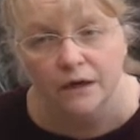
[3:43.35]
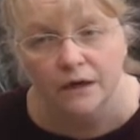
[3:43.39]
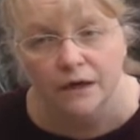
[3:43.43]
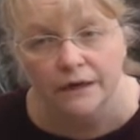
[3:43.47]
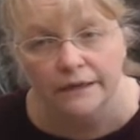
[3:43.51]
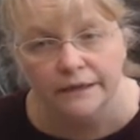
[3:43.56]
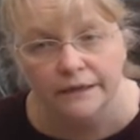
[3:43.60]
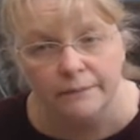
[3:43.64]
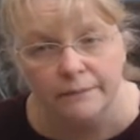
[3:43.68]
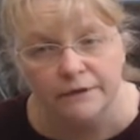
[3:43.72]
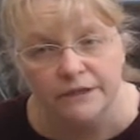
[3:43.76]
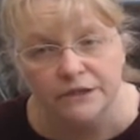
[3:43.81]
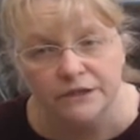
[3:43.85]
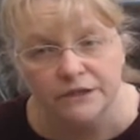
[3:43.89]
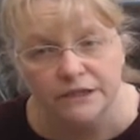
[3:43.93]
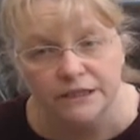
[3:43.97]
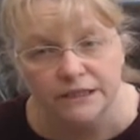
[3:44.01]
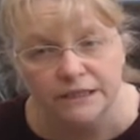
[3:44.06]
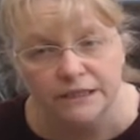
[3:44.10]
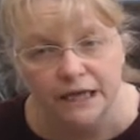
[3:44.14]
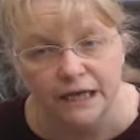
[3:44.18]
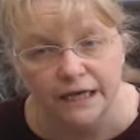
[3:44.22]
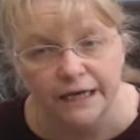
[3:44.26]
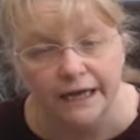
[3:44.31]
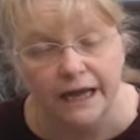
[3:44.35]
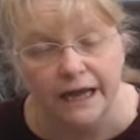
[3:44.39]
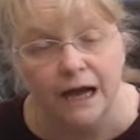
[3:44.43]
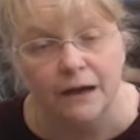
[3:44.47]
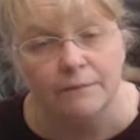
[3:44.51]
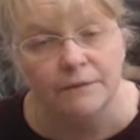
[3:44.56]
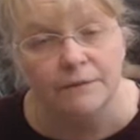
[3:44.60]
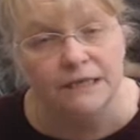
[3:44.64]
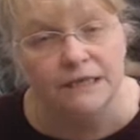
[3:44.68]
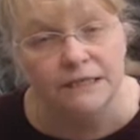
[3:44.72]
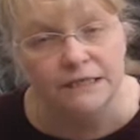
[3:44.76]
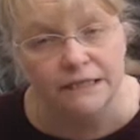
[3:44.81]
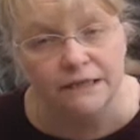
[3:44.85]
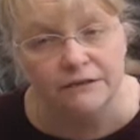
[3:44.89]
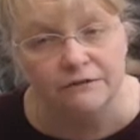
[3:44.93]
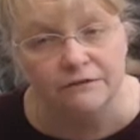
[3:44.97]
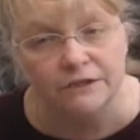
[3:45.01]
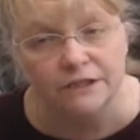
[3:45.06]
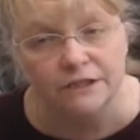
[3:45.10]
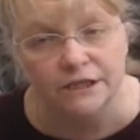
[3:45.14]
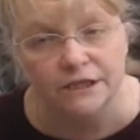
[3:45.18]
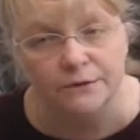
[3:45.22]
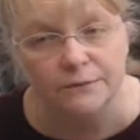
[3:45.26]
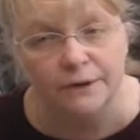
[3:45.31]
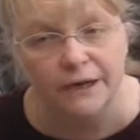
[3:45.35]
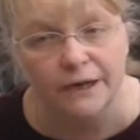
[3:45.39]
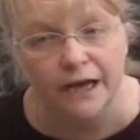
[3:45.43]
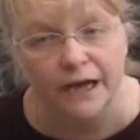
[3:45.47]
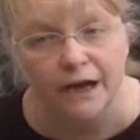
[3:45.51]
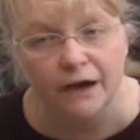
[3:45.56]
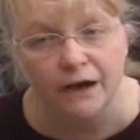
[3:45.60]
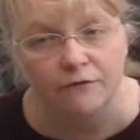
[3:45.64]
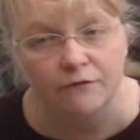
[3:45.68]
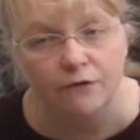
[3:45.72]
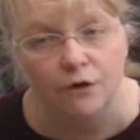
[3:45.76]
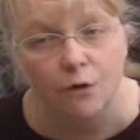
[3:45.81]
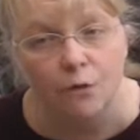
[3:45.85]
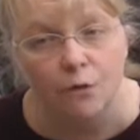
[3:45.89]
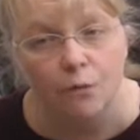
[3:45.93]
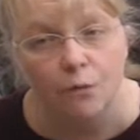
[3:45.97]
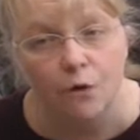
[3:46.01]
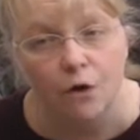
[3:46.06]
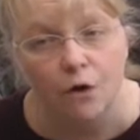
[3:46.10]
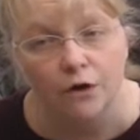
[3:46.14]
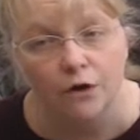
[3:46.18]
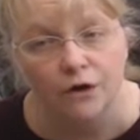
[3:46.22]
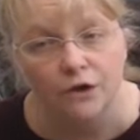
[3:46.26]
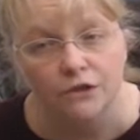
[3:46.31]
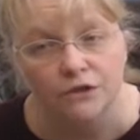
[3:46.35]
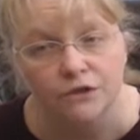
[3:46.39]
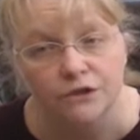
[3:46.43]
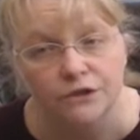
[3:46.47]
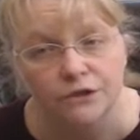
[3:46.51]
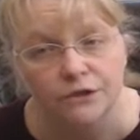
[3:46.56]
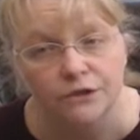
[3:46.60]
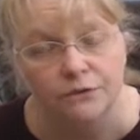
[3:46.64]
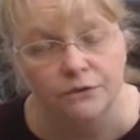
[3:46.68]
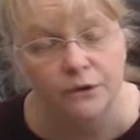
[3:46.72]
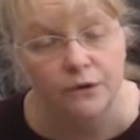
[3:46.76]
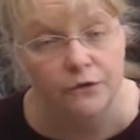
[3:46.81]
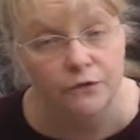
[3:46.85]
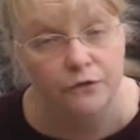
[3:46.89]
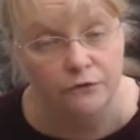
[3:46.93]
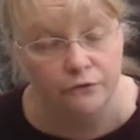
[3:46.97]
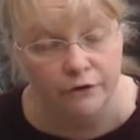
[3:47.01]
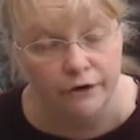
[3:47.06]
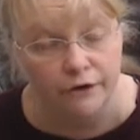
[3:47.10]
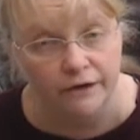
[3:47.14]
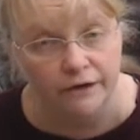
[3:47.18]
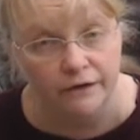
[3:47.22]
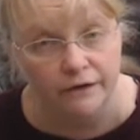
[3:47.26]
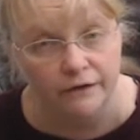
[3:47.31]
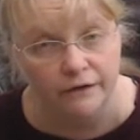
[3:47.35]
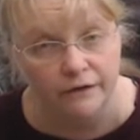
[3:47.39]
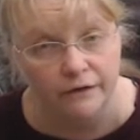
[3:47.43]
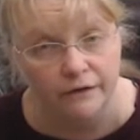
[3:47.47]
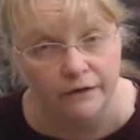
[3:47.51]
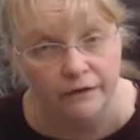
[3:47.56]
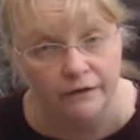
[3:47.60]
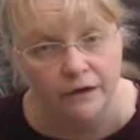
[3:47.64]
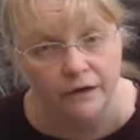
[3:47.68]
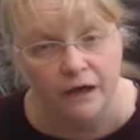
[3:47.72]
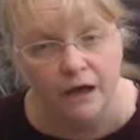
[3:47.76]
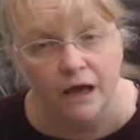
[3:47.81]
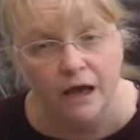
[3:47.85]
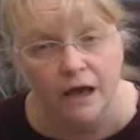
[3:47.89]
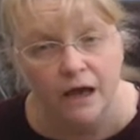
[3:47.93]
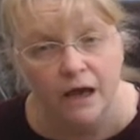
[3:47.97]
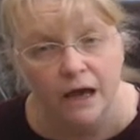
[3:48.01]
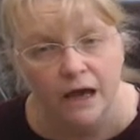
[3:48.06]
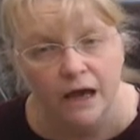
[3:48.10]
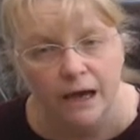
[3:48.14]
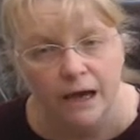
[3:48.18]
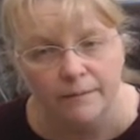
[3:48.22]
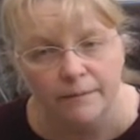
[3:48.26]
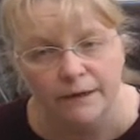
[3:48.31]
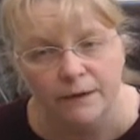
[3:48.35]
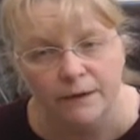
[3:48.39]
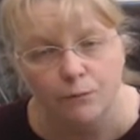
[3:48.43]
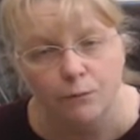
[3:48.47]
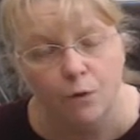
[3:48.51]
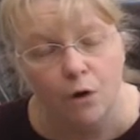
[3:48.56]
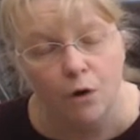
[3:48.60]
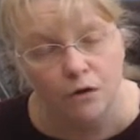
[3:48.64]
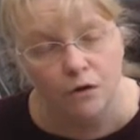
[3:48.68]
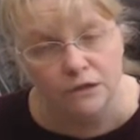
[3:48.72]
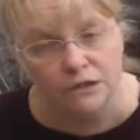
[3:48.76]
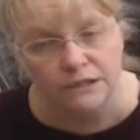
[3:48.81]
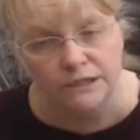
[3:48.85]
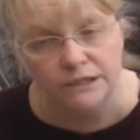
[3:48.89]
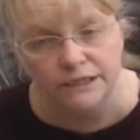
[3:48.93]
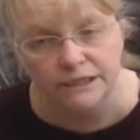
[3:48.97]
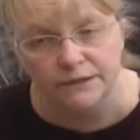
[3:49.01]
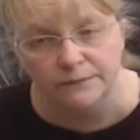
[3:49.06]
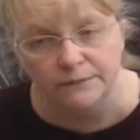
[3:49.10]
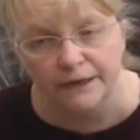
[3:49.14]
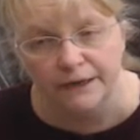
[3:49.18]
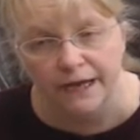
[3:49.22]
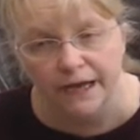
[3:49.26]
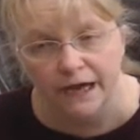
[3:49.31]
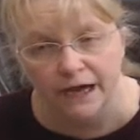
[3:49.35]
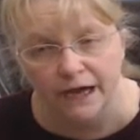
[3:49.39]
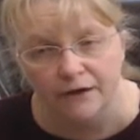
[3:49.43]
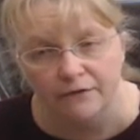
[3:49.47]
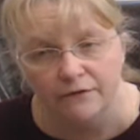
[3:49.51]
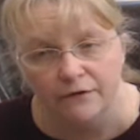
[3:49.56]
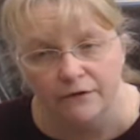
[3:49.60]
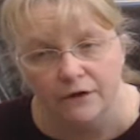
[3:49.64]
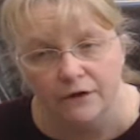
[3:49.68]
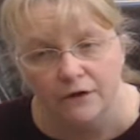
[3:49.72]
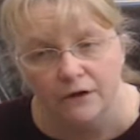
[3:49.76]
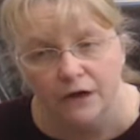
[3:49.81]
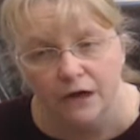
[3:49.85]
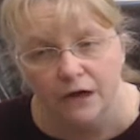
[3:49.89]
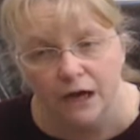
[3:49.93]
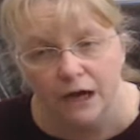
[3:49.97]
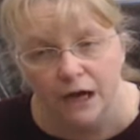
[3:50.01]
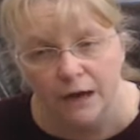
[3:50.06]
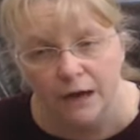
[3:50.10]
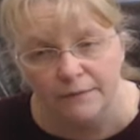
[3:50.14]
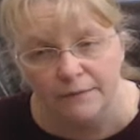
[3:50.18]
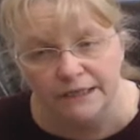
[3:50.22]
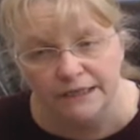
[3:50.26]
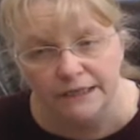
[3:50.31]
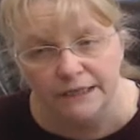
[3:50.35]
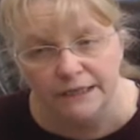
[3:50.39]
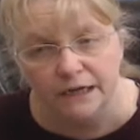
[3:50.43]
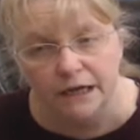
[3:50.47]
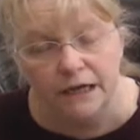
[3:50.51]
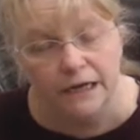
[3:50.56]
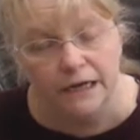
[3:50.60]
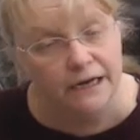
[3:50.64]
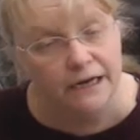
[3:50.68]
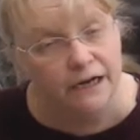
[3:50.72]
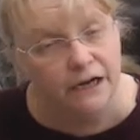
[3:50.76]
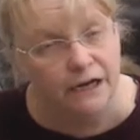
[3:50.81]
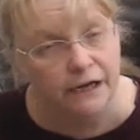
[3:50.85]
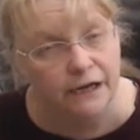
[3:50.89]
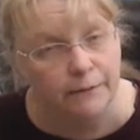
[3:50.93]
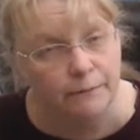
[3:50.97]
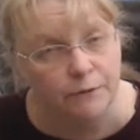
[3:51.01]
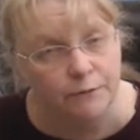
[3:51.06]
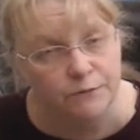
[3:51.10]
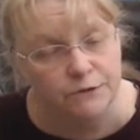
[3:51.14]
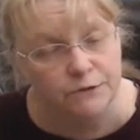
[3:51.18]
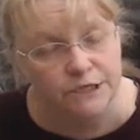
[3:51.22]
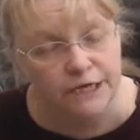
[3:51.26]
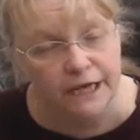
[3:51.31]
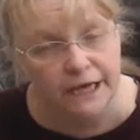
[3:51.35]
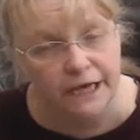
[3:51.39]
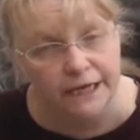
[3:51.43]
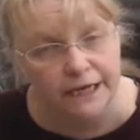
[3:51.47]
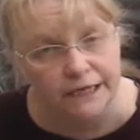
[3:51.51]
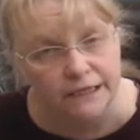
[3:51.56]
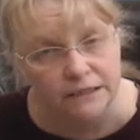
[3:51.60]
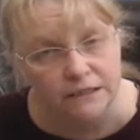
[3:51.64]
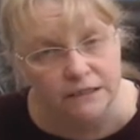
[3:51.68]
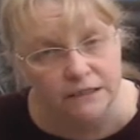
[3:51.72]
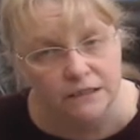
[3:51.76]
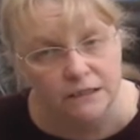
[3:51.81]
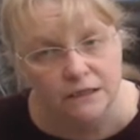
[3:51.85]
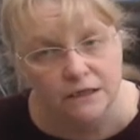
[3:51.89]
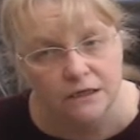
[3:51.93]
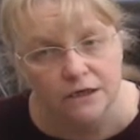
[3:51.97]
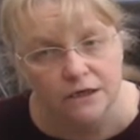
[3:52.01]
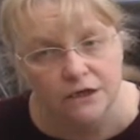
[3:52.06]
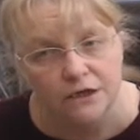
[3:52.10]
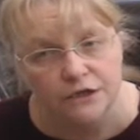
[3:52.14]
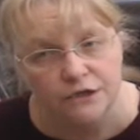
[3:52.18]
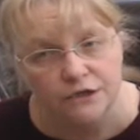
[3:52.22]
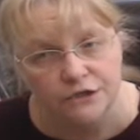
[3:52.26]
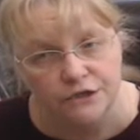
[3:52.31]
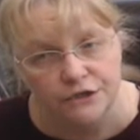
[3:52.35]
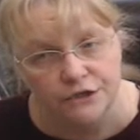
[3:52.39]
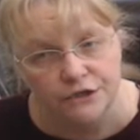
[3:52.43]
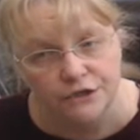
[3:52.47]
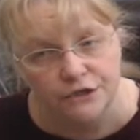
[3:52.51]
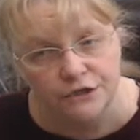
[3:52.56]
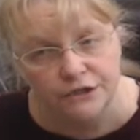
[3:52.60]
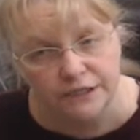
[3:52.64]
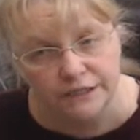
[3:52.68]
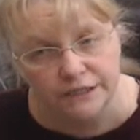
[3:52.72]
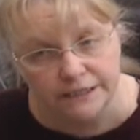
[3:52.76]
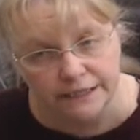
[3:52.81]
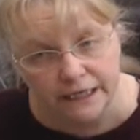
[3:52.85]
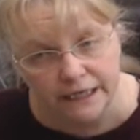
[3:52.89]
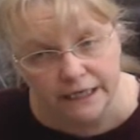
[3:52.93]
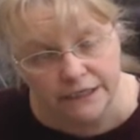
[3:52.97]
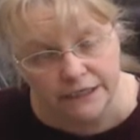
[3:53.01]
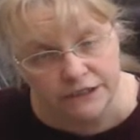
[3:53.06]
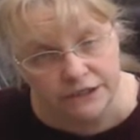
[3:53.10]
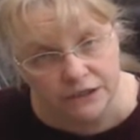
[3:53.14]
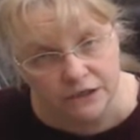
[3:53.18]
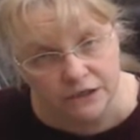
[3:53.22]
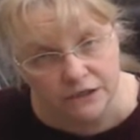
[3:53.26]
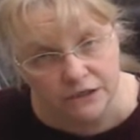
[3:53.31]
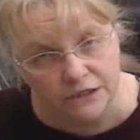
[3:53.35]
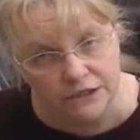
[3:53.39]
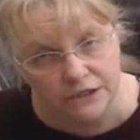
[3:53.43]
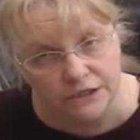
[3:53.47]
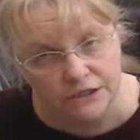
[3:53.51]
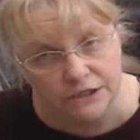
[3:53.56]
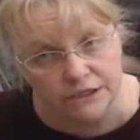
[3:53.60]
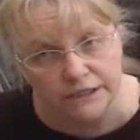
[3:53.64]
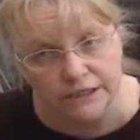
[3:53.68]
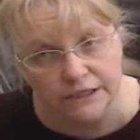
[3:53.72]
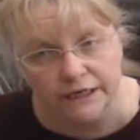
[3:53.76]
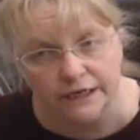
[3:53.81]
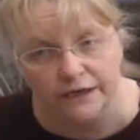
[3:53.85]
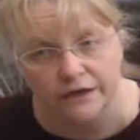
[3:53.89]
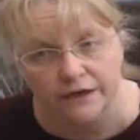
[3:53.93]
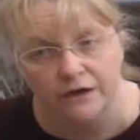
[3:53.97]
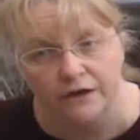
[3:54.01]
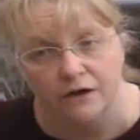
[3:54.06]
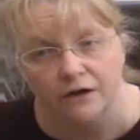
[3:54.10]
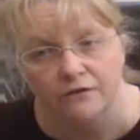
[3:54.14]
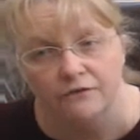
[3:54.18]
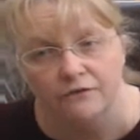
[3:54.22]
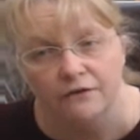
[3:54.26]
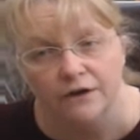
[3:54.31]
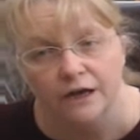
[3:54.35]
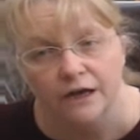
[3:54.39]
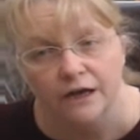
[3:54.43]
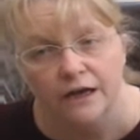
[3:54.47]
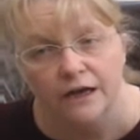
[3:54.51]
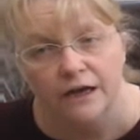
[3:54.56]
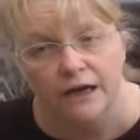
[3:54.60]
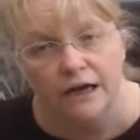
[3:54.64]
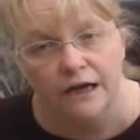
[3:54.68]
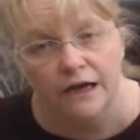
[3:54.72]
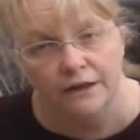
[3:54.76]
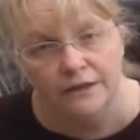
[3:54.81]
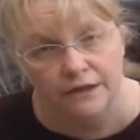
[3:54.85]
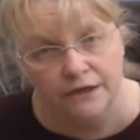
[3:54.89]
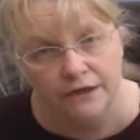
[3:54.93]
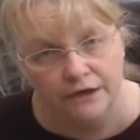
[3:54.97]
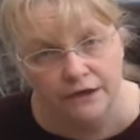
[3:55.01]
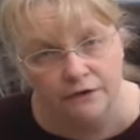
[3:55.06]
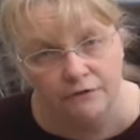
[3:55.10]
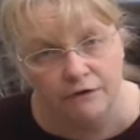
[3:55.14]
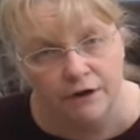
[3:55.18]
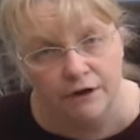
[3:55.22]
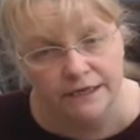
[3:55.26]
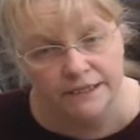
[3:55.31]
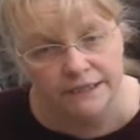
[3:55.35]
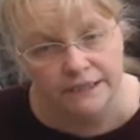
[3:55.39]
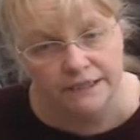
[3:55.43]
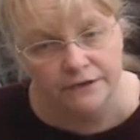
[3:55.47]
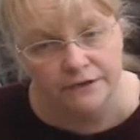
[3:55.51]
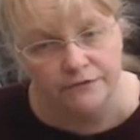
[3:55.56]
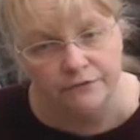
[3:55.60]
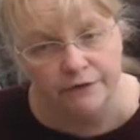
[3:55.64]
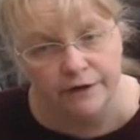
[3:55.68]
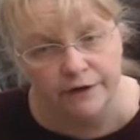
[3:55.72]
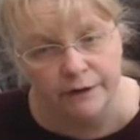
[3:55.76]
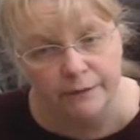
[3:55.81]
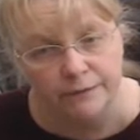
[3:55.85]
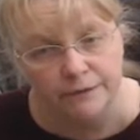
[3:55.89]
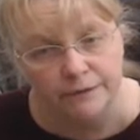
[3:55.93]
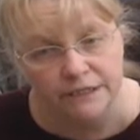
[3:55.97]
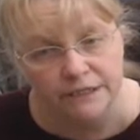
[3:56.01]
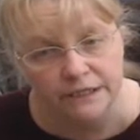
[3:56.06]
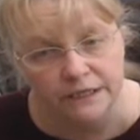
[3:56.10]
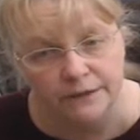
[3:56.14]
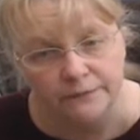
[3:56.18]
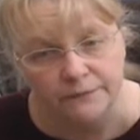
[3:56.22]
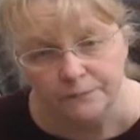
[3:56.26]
Then we do the tally. How many zeros did we have? 1, 2, 3. How many ones did we have? And we did it, and it came up to 8. So you do the tally chart as you tick it off, and then you write in the frequency.